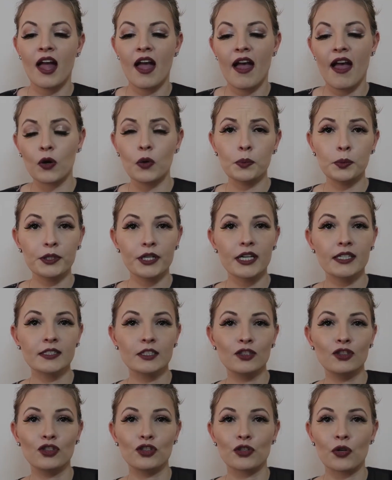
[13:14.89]
I hope you guys
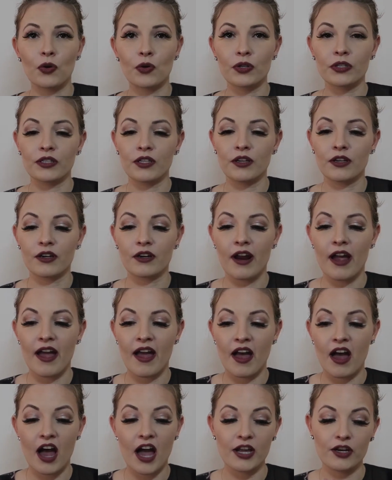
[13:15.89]
enjoyed.
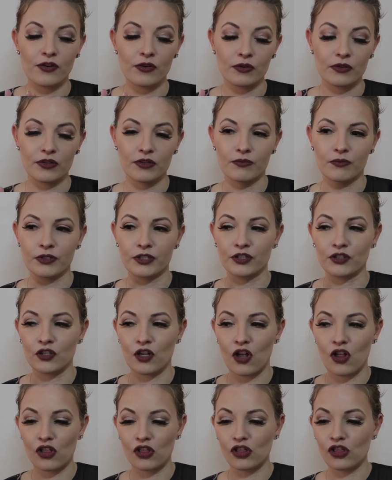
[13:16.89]
I know there was
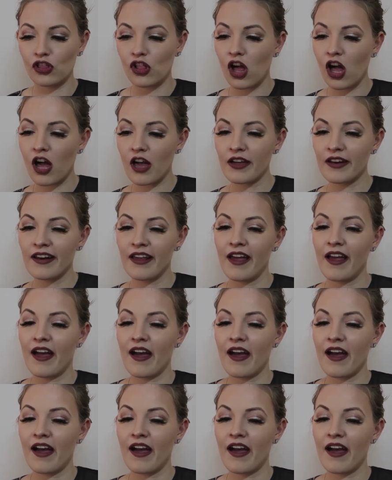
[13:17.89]
a lot